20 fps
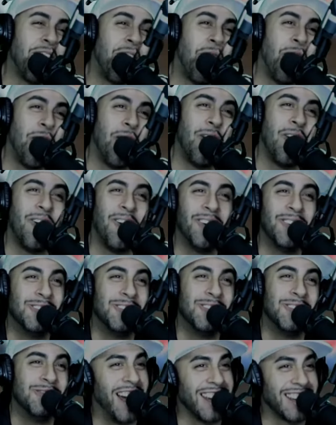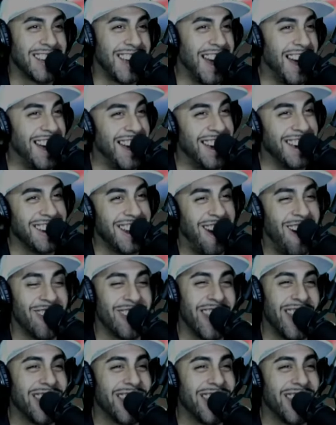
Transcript: oh my God, are they